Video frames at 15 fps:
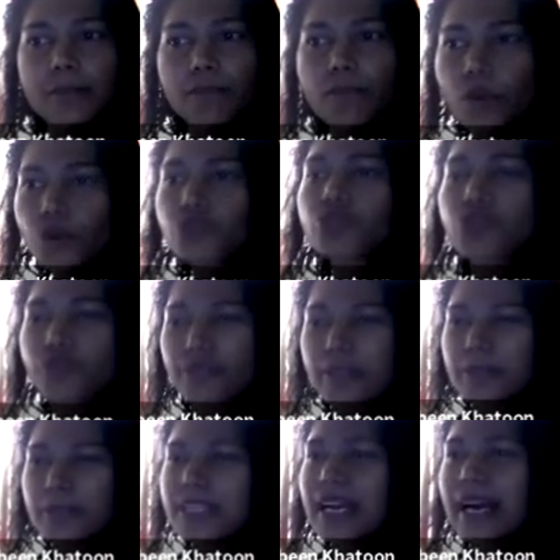most of them.
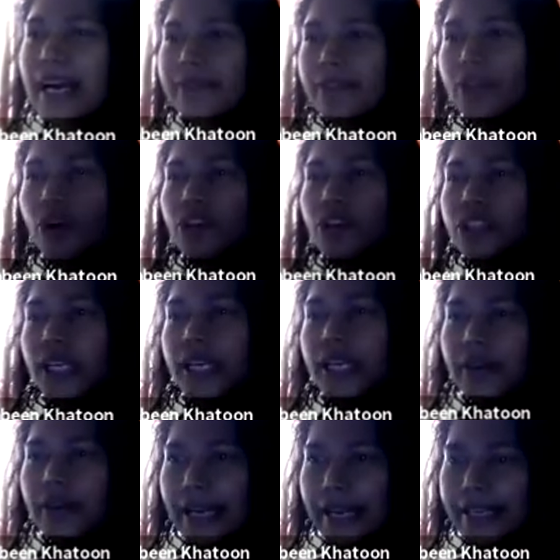See, I will not
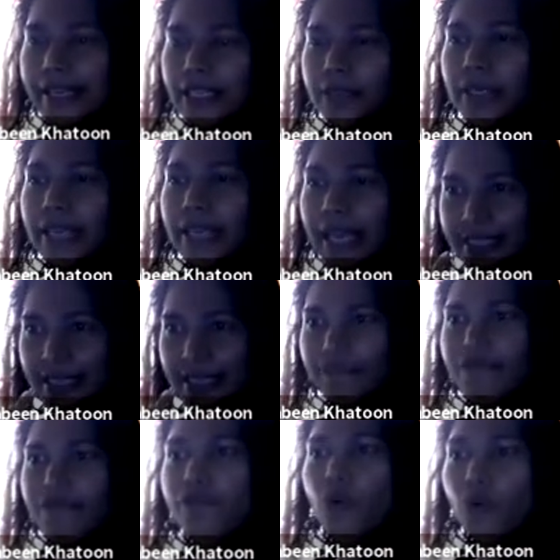generalize, but as I've
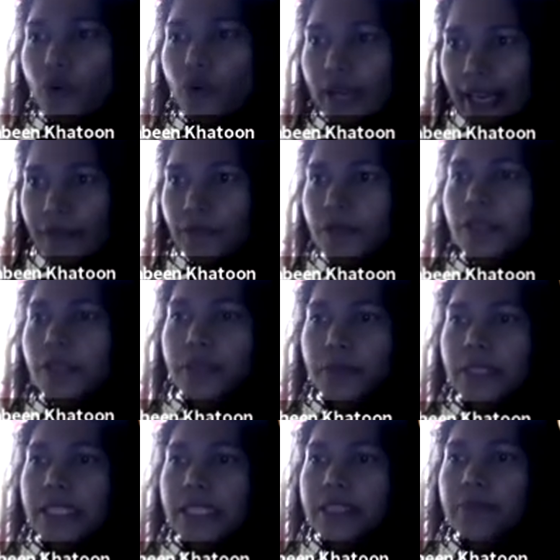flown and I've worked
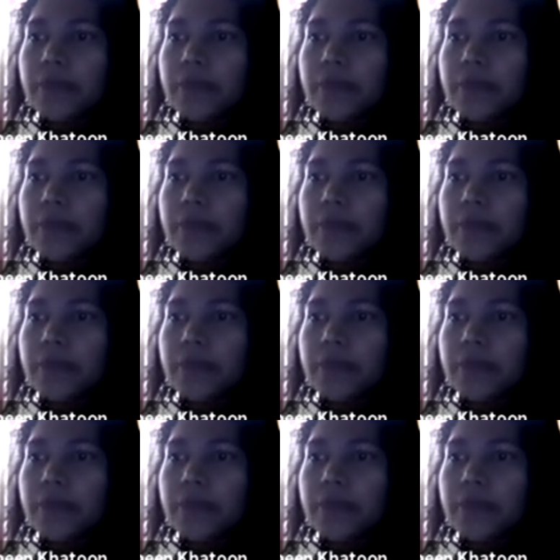with these